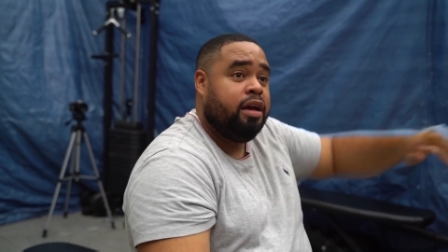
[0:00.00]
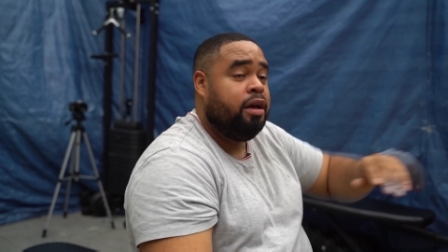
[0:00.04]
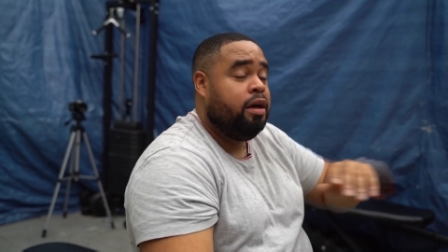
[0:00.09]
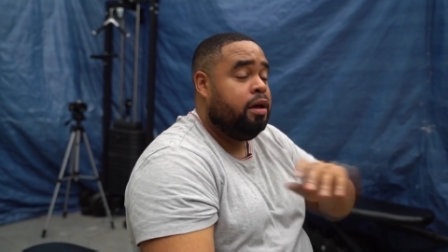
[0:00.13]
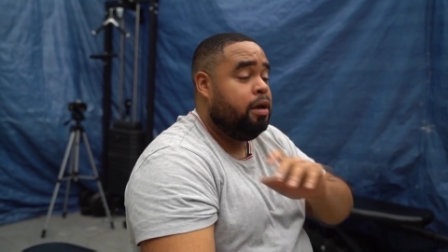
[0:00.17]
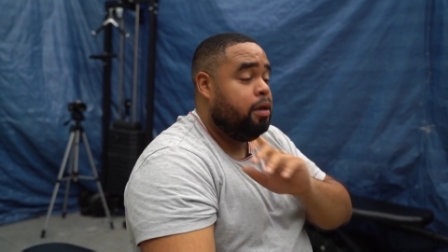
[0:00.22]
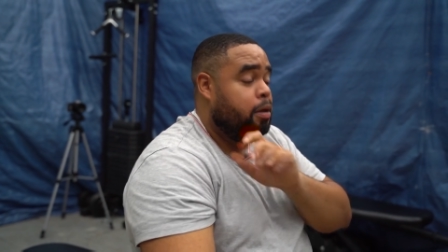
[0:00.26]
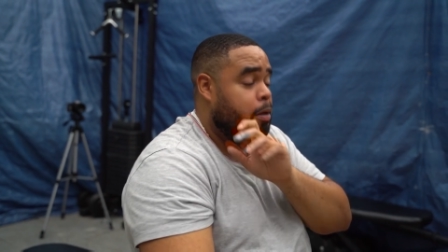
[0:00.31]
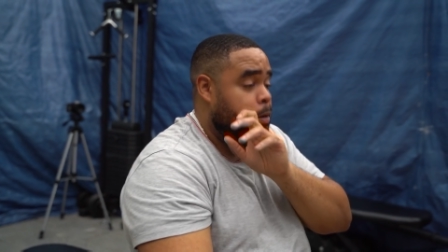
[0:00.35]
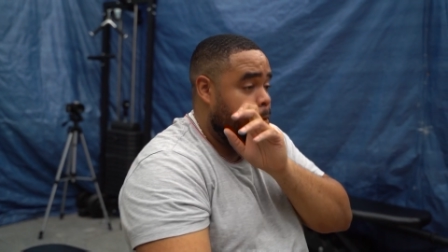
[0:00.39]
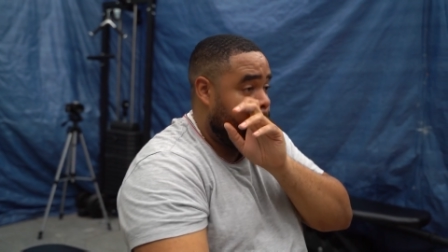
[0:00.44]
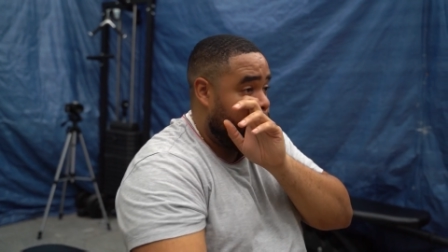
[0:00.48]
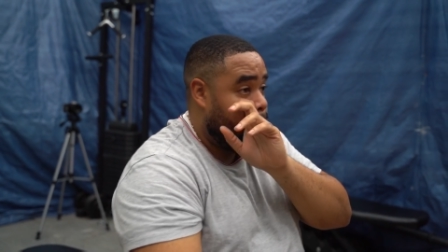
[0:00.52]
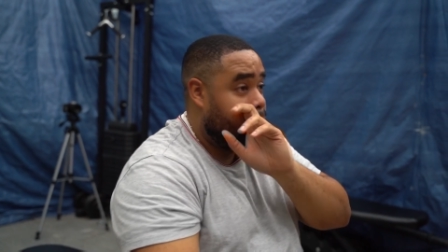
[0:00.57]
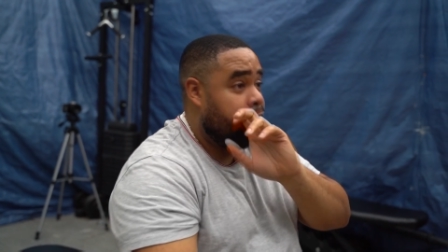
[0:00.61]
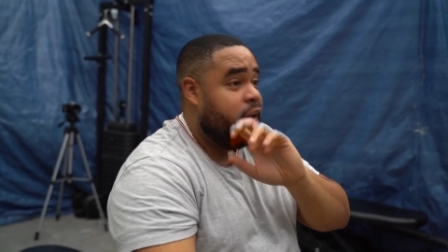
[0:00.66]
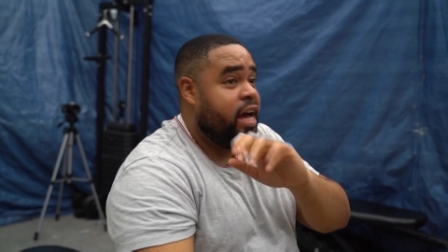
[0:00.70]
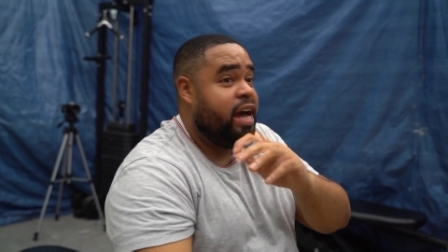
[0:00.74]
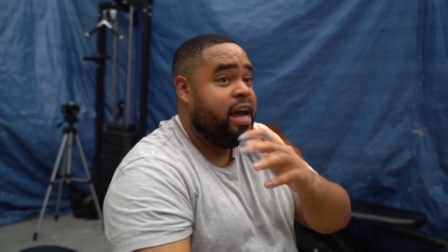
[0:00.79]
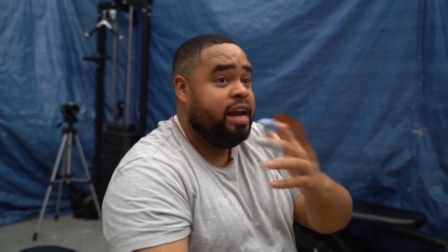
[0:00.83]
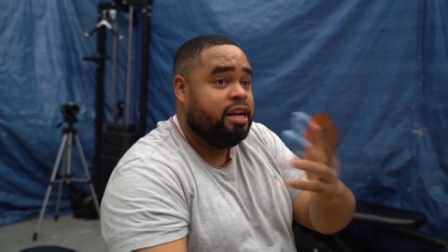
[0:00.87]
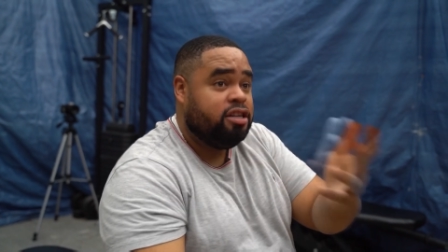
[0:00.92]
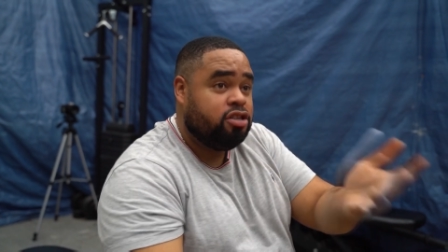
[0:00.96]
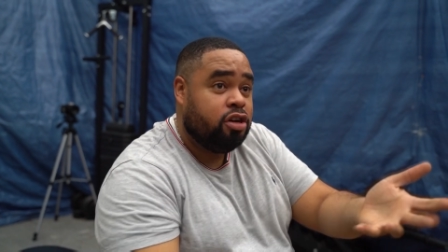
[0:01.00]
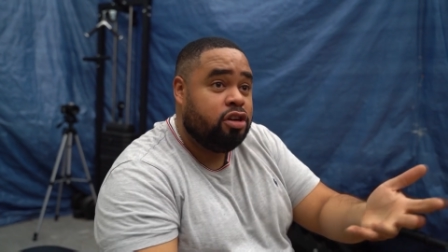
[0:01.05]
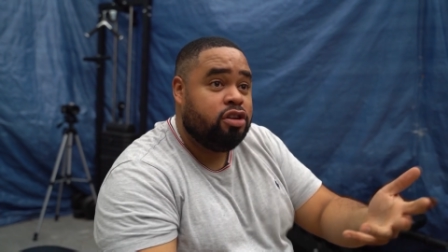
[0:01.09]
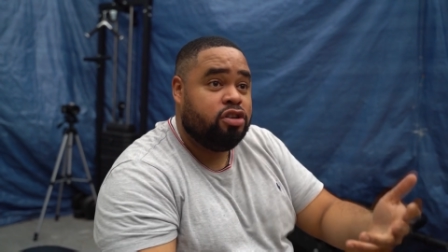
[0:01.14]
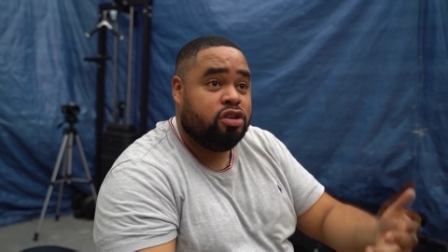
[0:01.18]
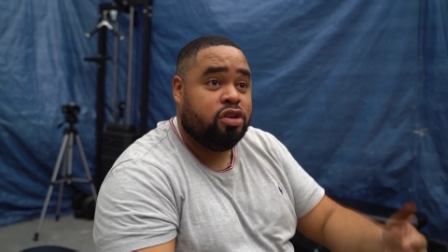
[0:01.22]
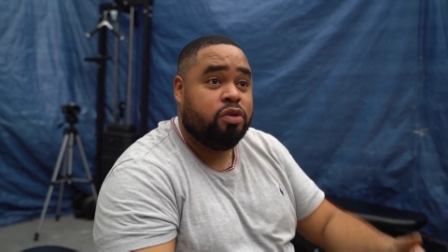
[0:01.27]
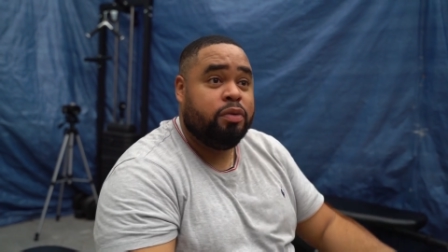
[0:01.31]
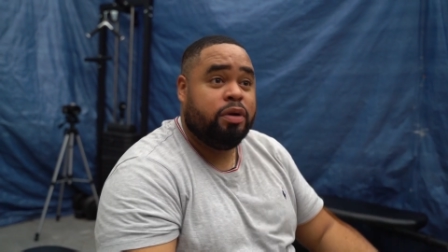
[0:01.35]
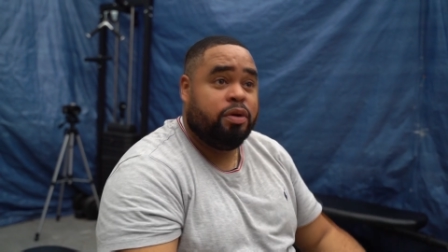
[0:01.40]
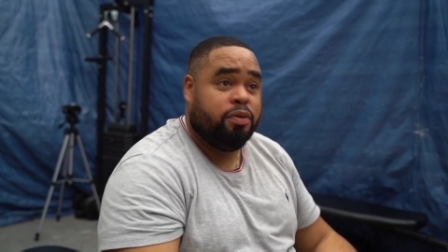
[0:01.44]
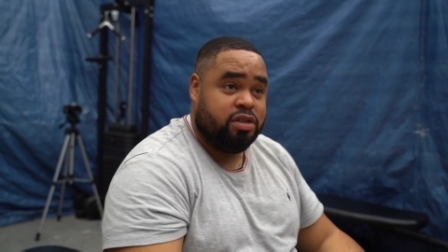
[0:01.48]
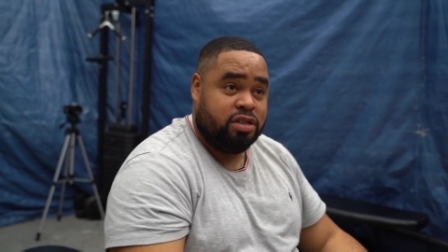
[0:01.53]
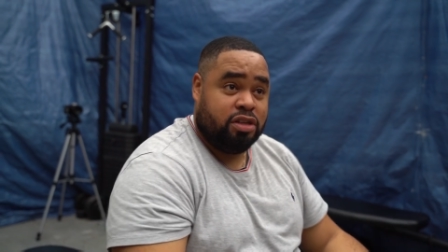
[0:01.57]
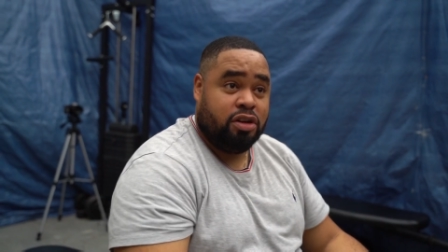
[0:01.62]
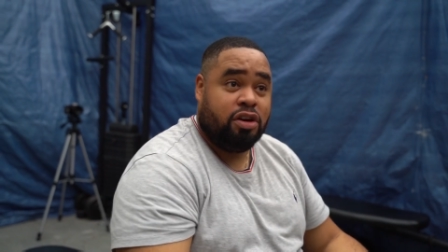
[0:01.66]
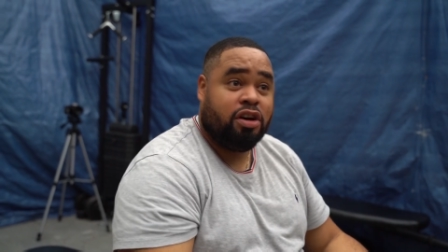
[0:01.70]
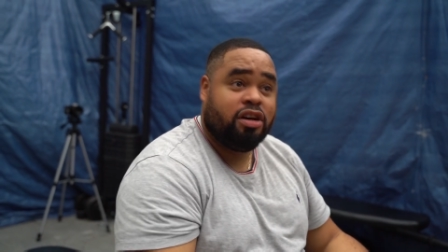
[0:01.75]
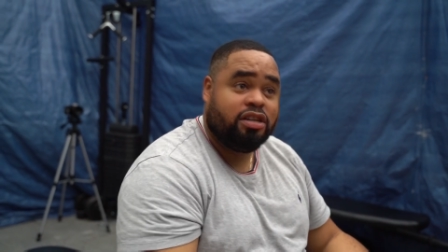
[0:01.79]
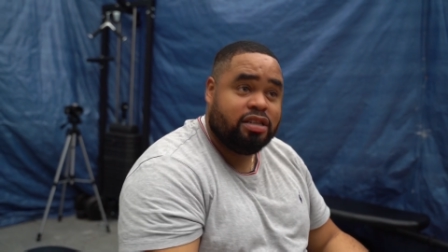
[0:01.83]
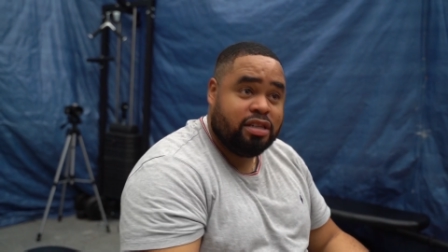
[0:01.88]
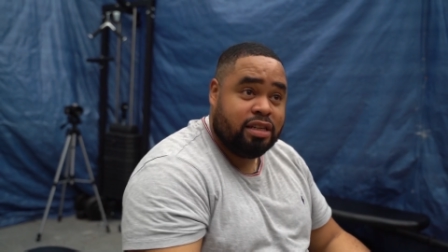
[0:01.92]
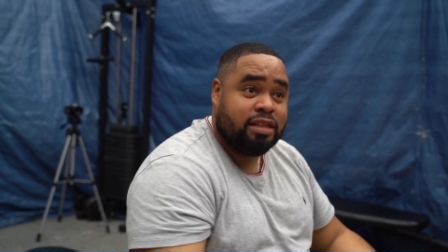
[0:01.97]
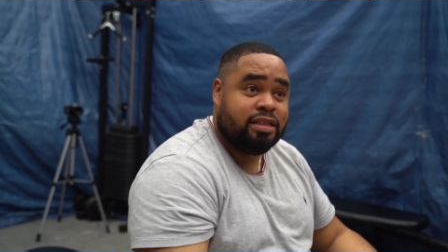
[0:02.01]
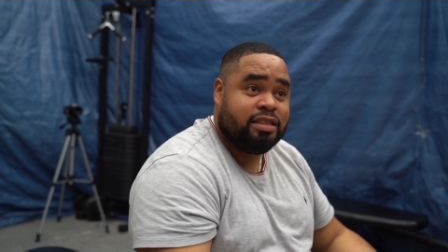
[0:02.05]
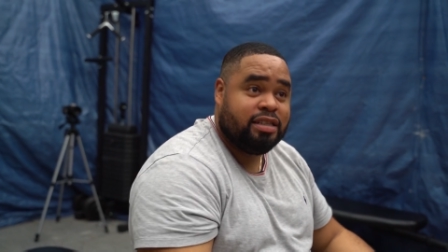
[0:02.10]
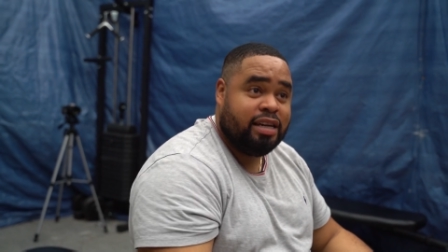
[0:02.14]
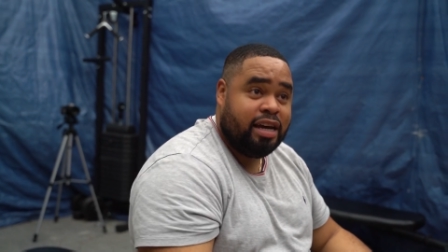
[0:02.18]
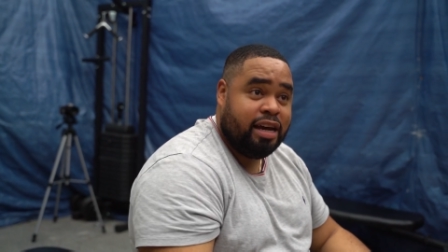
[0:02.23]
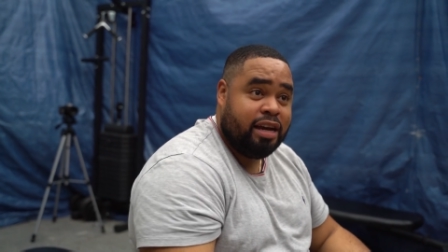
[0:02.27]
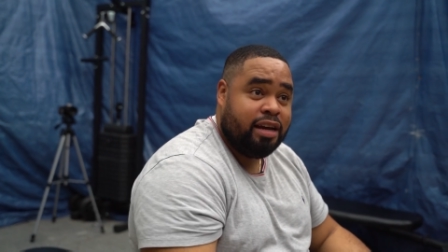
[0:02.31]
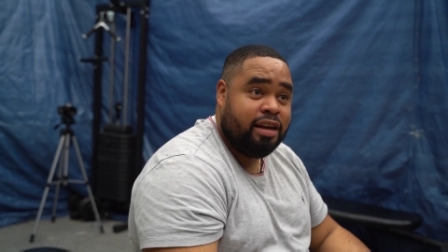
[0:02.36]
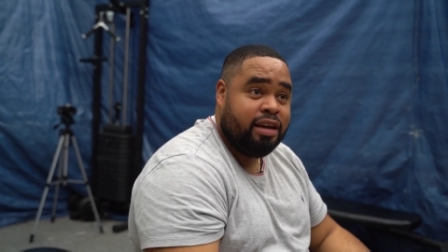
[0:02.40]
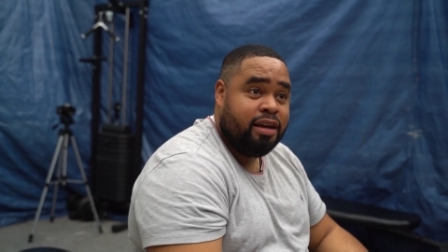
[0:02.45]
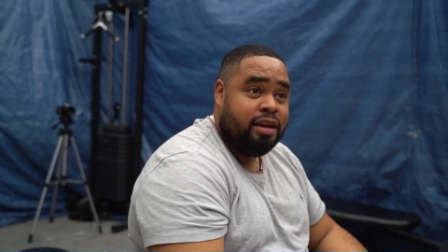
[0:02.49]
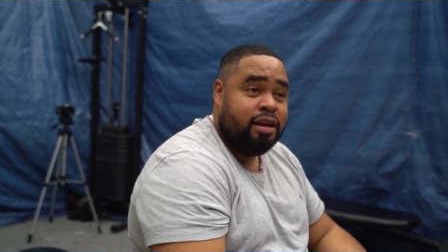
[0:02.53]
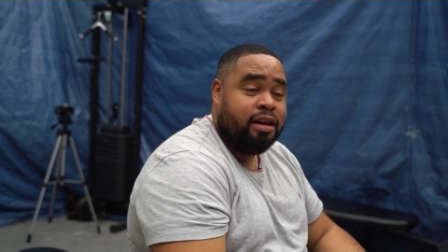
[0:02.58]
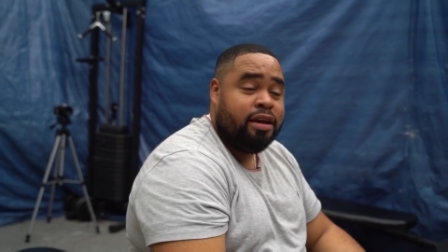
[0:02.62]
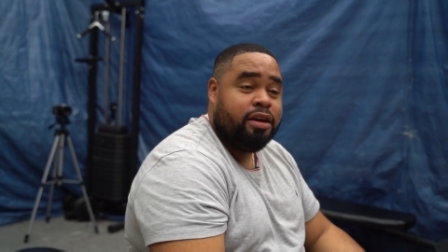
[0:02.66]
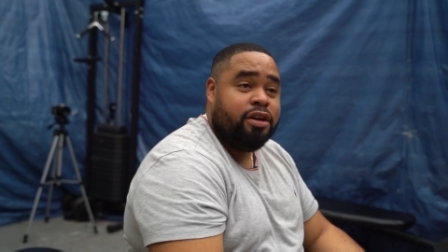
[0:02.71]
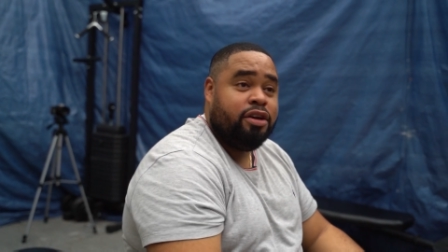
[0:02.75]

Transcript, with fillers: Yeah. You know what I enjoyed doing was the hustling side. Yeah.